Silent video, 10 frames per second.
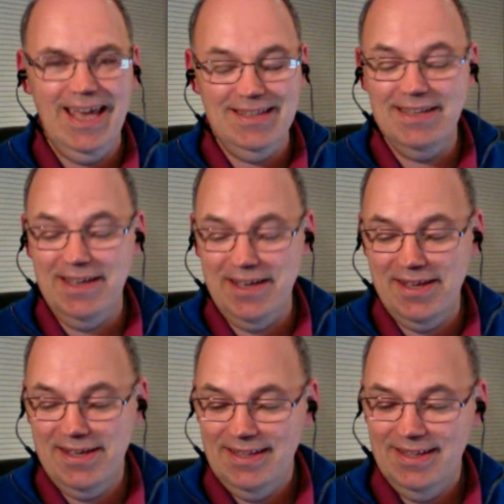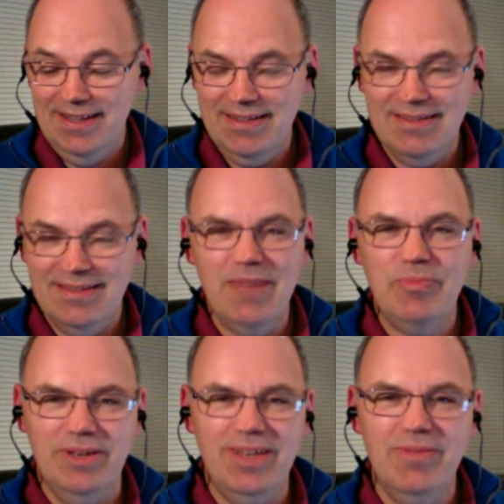and uh,
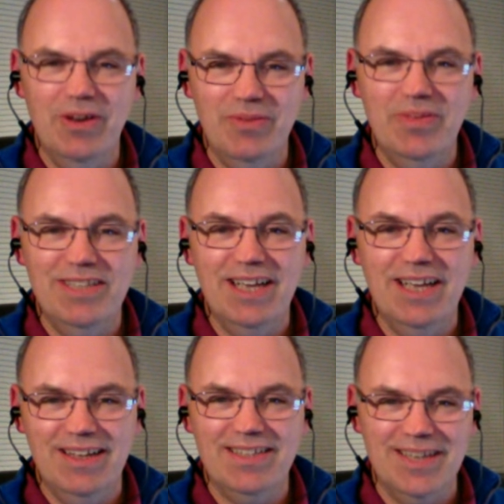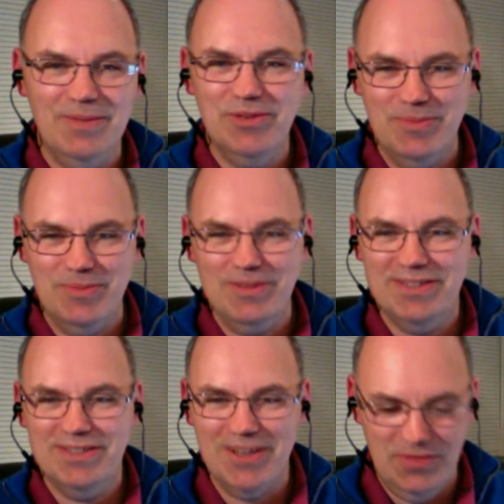they pretty got exactly the same
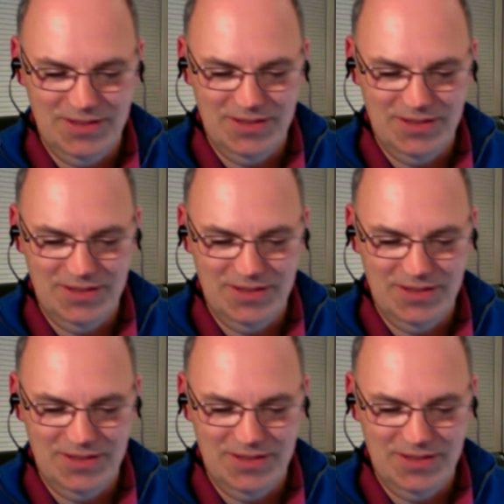treatment. So don't oh,